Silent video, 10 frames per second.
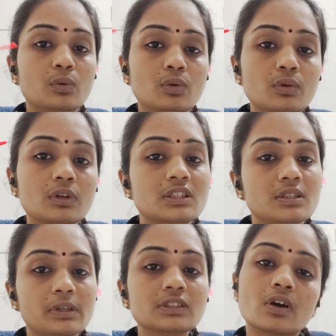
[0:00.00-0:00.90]
O
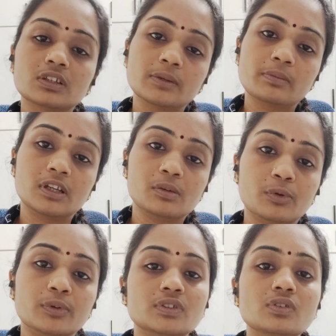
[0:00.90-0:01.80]
resembles occipital
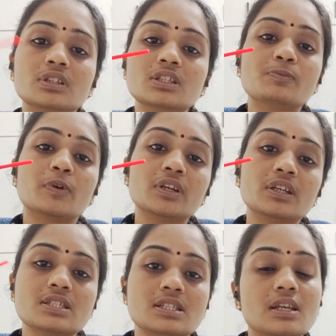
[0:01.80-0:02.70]
bone. So this
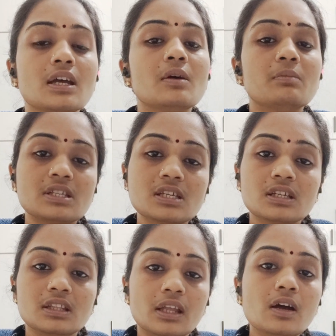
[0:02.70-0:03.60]
point is
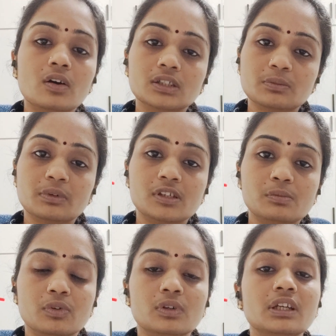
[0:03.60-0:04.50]
present in the occipital
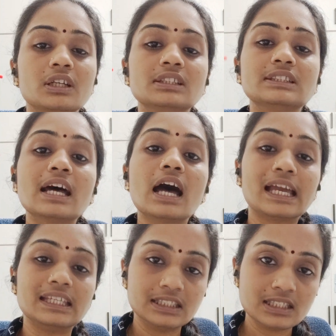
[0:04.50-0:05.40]
bone. It is the
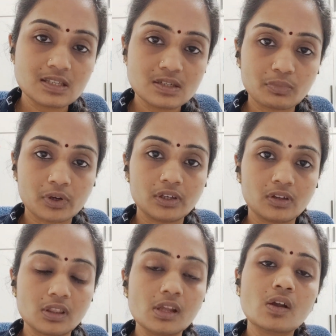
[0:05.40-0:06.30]
highest point
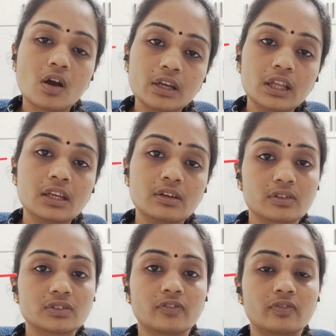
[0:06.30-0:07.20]
on the condylar
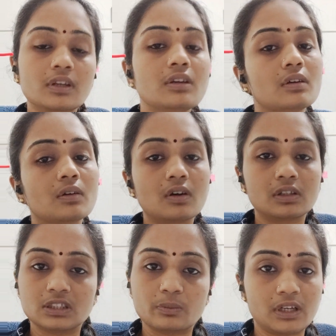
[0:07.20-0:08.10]
notch of the
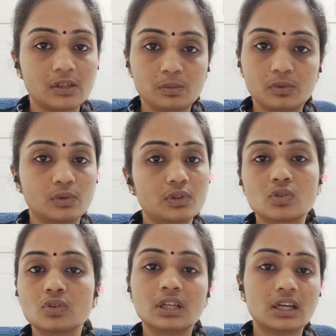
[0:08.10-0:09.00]
occipital bone.
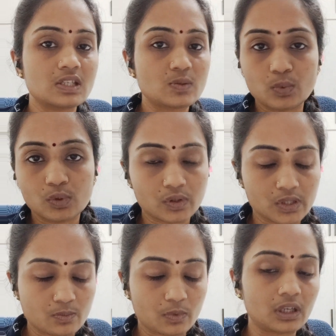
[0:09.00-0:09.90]
So that is
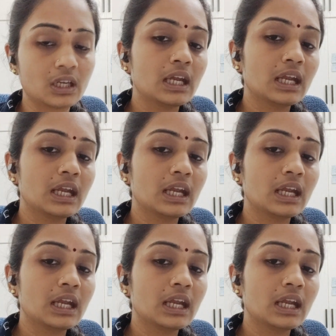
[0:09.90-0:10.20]
Bolton's point.